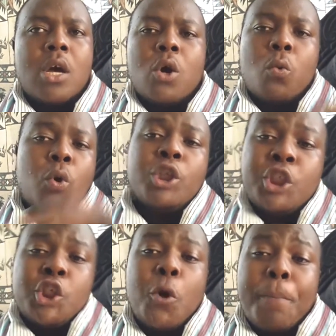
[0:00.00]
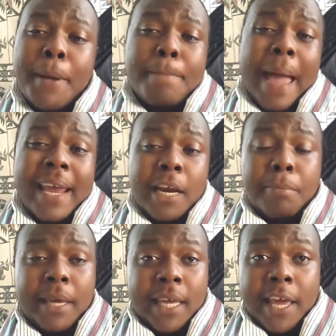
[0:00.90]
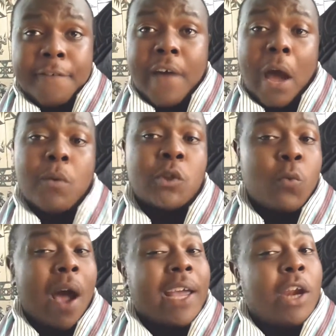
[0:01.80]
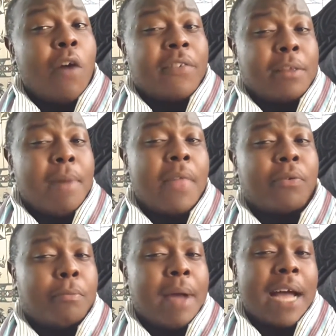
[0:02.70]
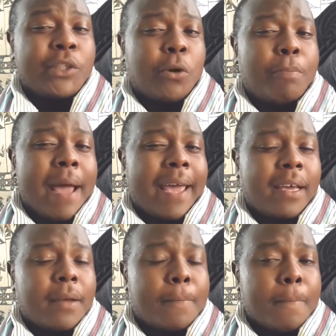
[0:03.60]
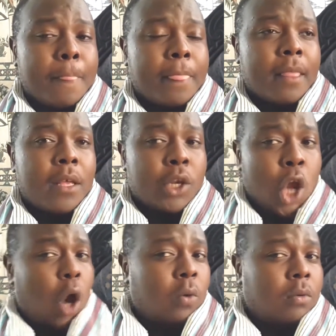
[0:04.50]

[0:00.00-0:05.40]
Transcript: Would you be mad at me if I was whacking off in the bathroom behind your back? No.